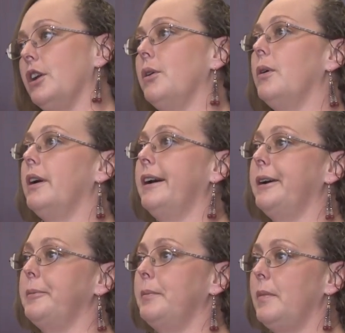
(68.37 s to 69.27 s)
You know,
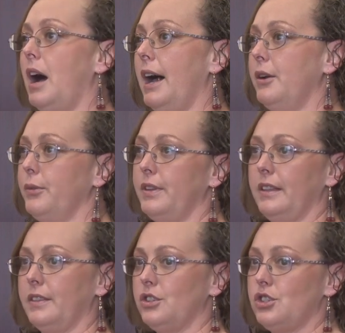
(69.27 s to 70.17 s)
um, I don't
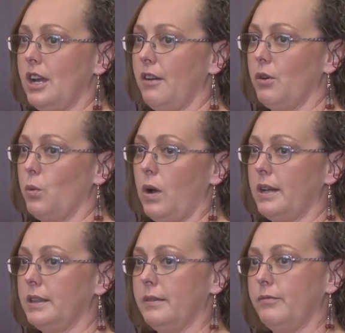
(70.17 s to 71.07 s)
think that she ever
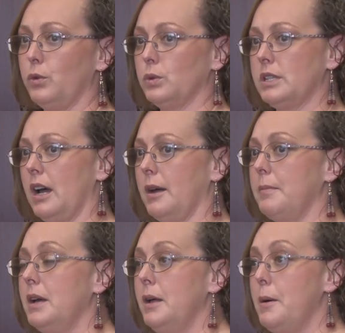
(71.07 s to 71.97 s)
wanted them full
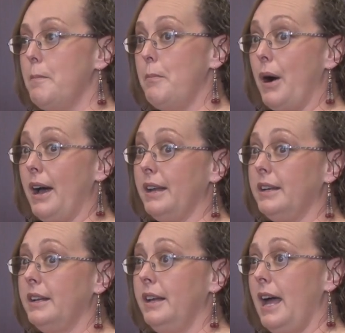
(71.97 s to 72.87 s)
time,
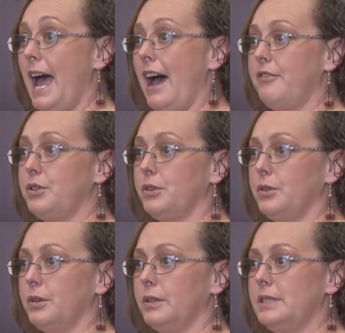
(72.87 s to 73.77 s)
but
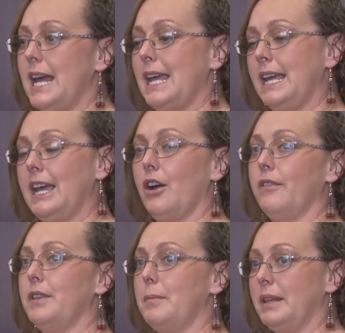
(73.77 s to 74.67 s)
after taking care
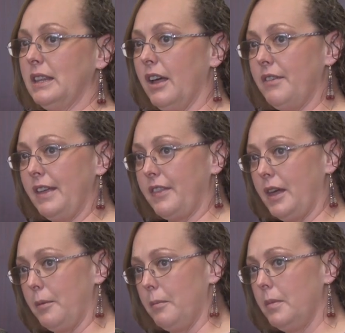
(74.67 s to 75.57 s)
of them and loving
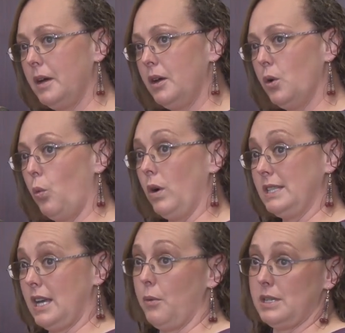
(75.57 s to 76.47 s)
them,
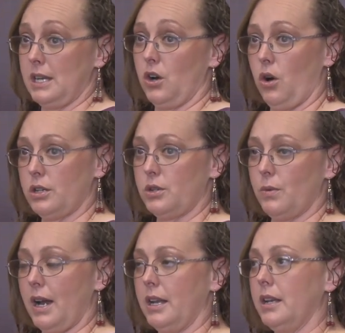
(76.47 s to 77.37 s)
once I was
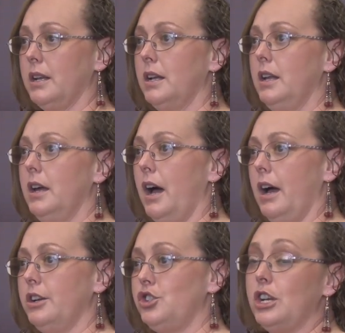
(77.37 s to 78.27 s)
incarcerated,
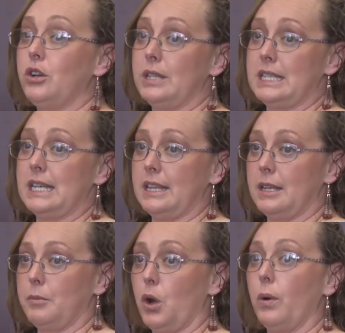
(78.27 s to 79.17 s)
she couldn't see
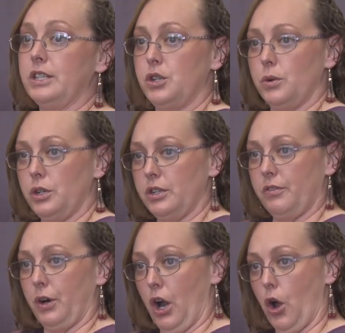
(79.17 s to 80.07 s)
them going to a different